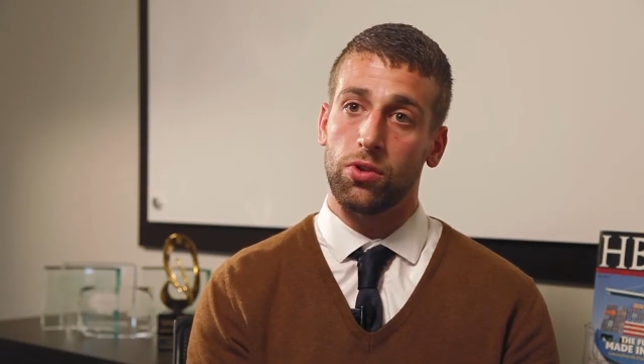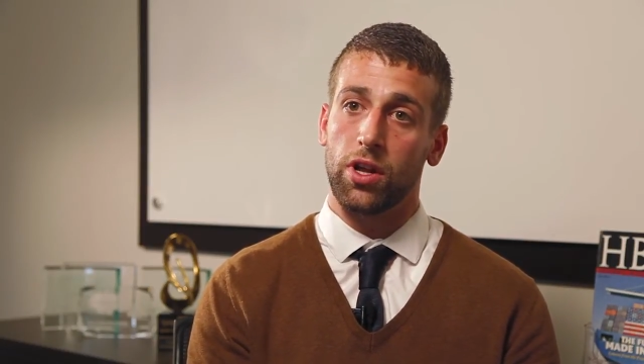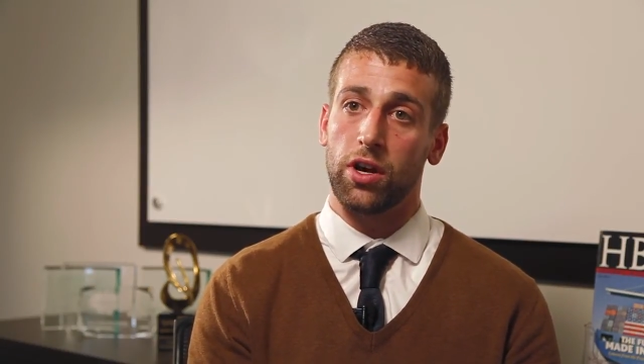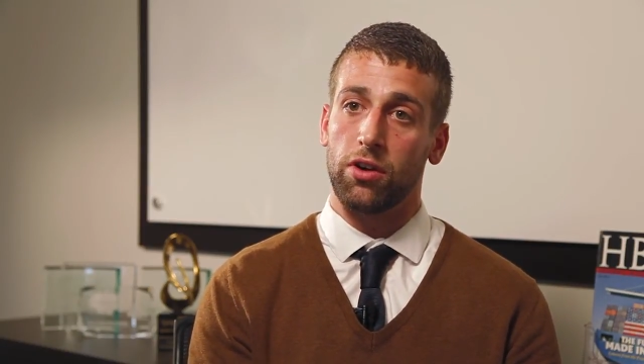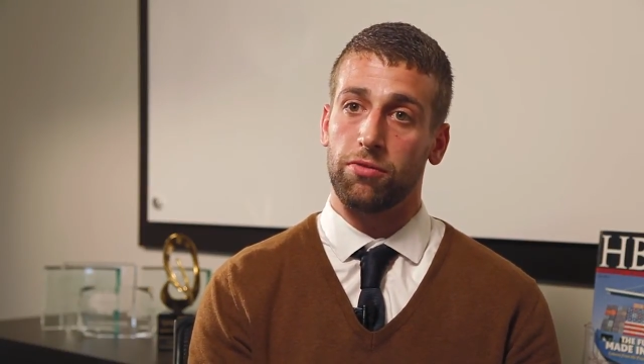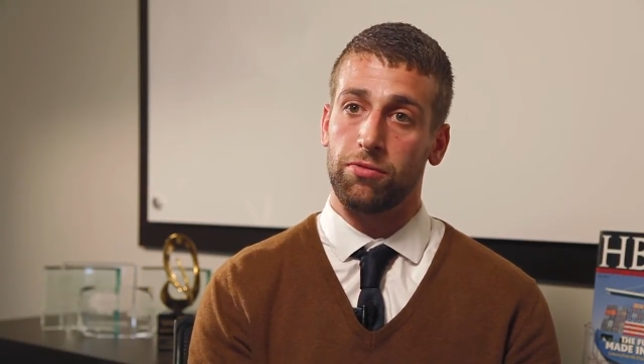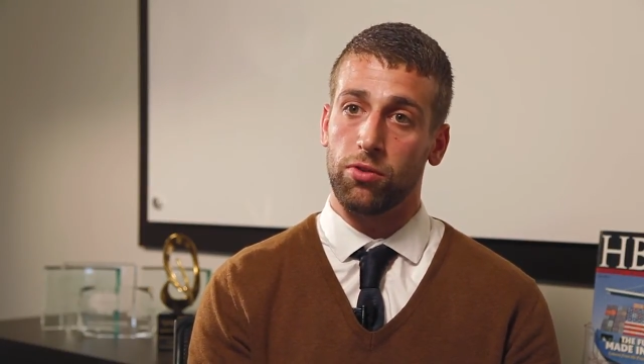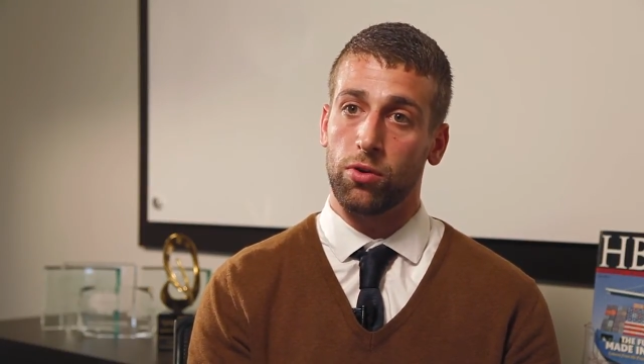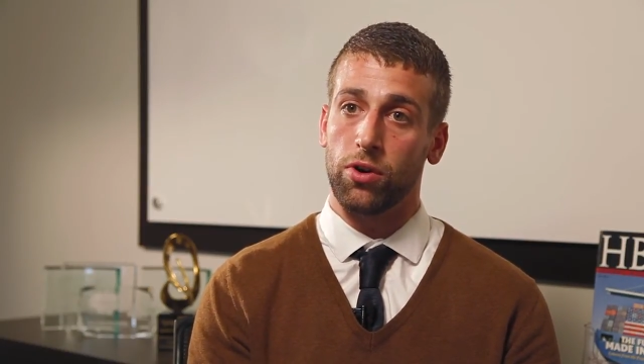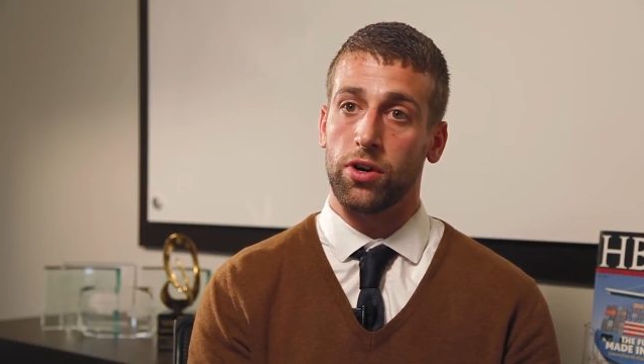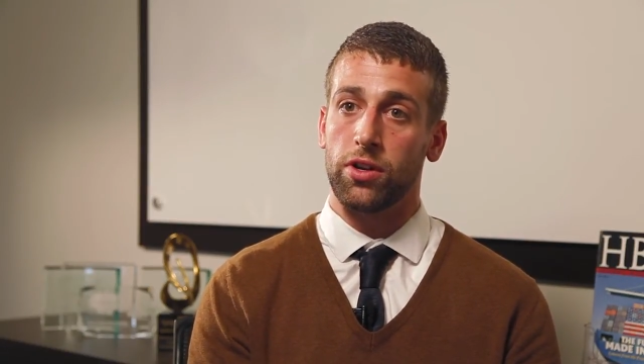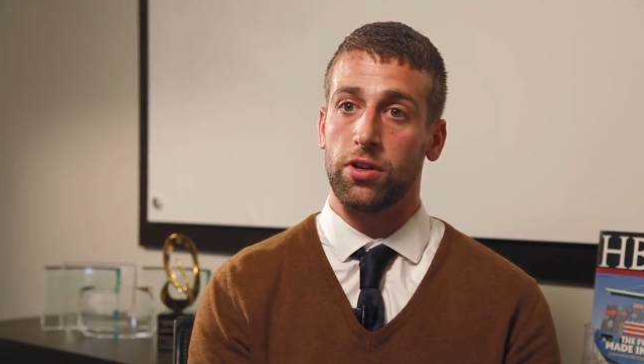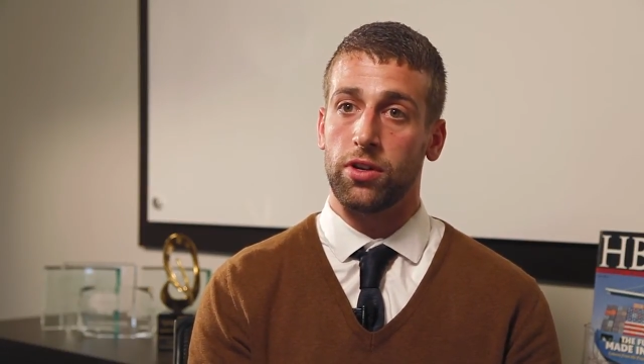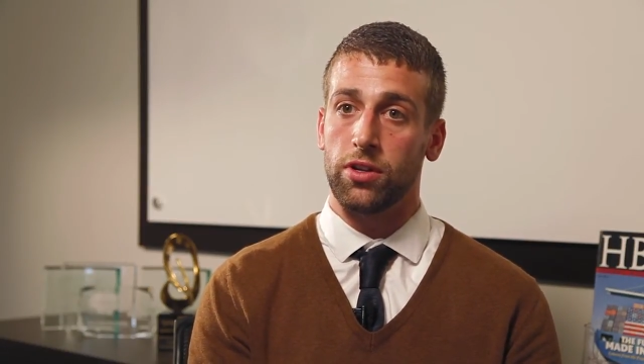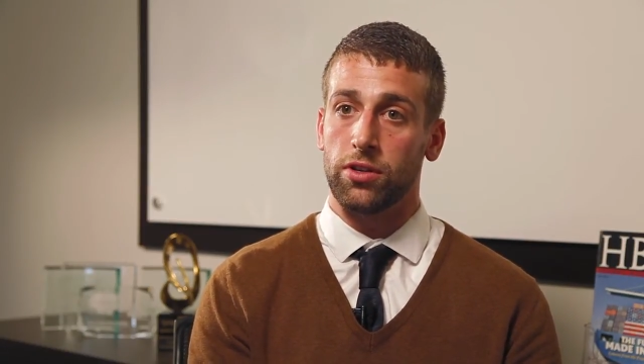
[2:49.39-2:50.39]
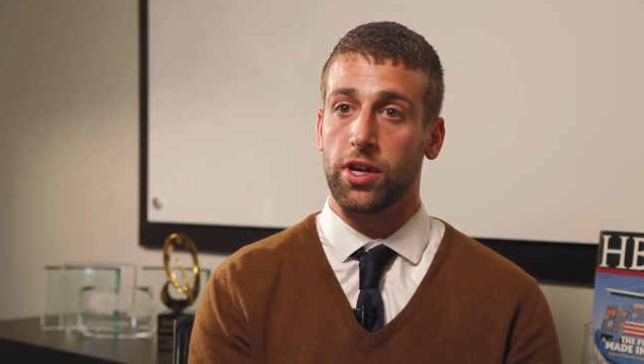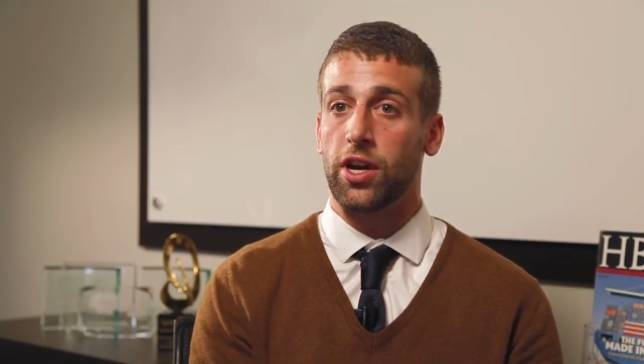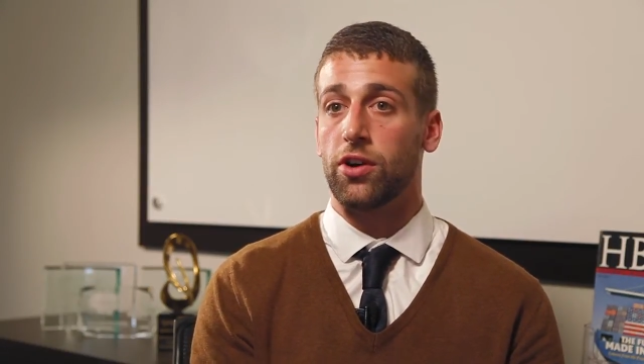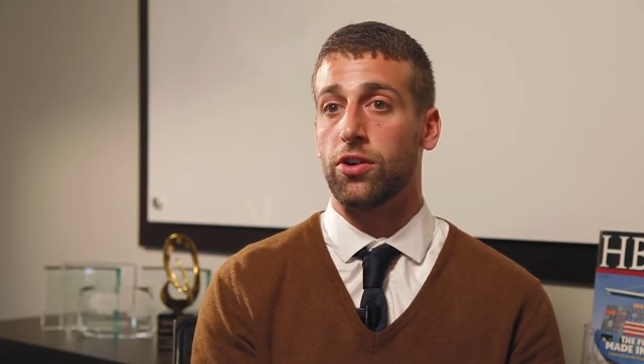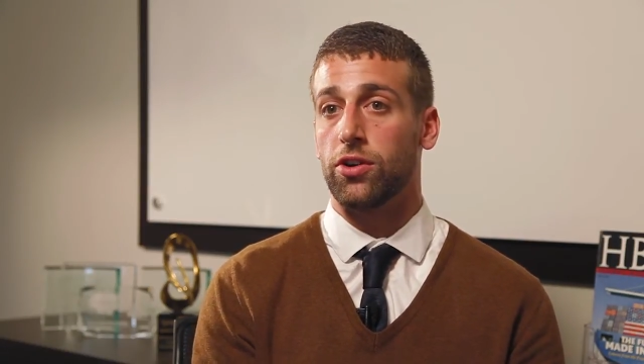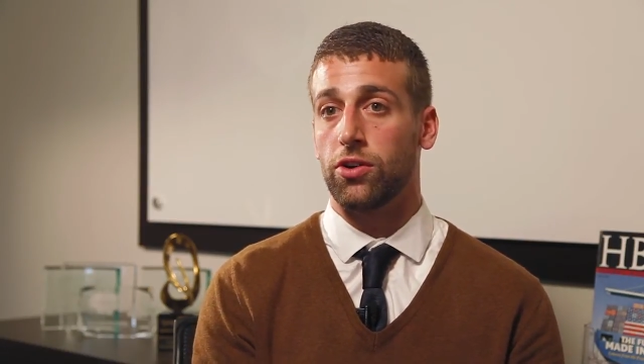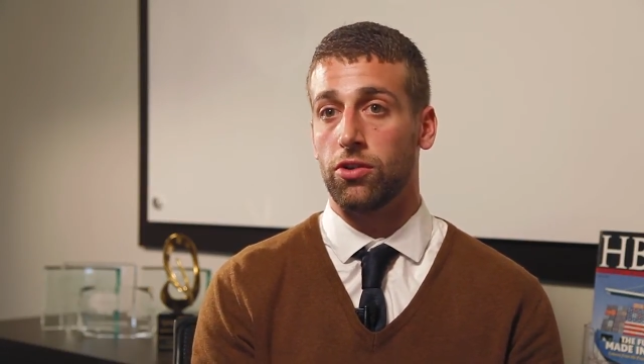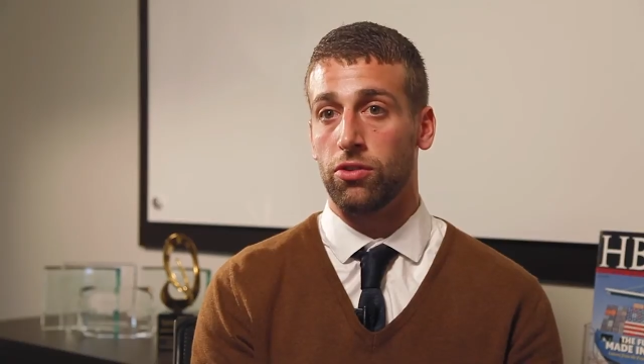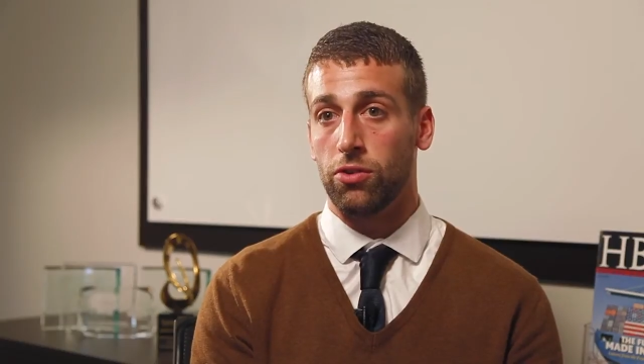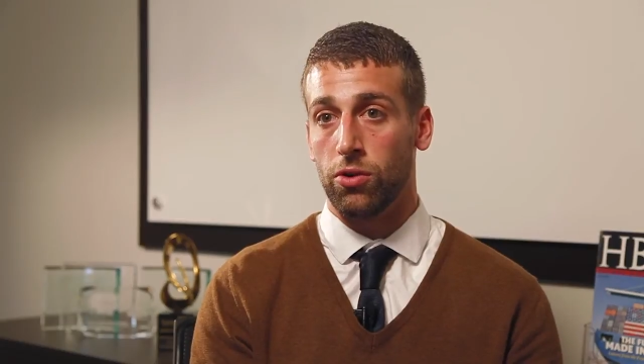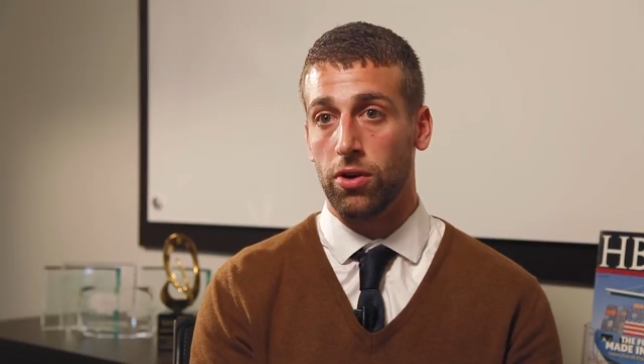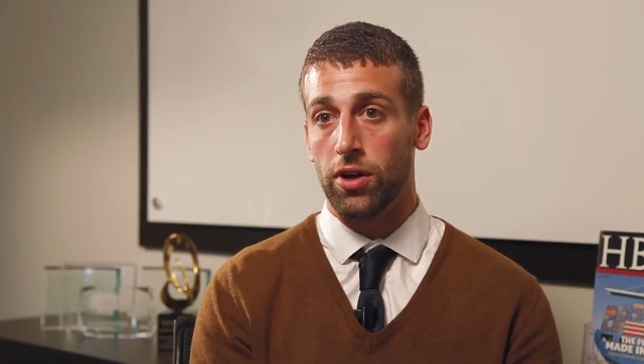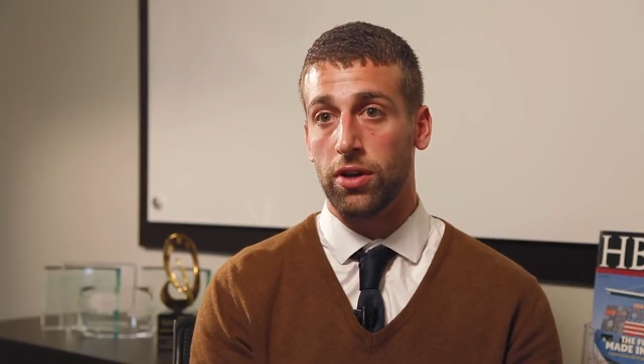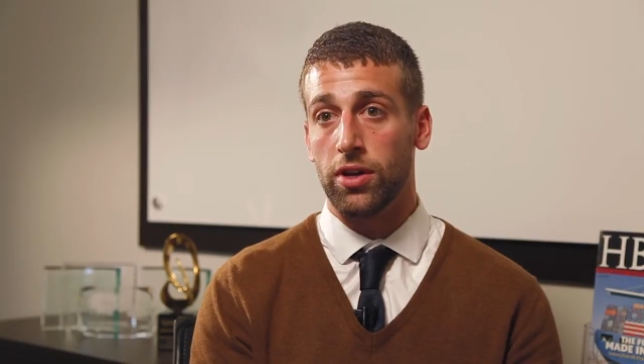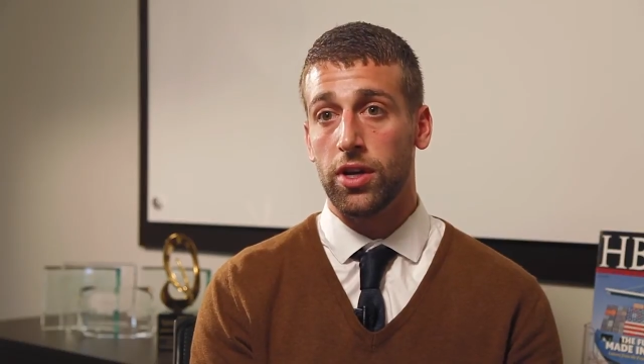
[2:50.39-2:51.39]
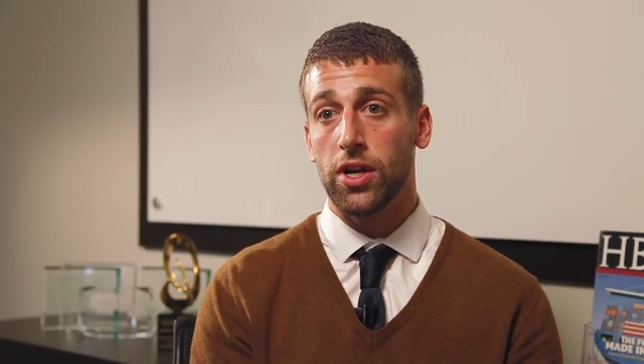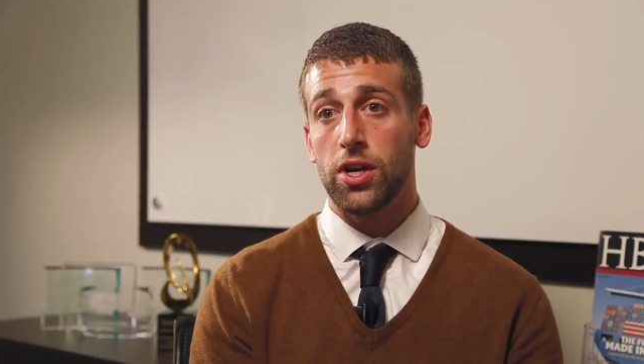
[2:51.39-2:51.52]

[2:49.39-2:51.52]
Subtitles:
on our floor in Cary, Illinois.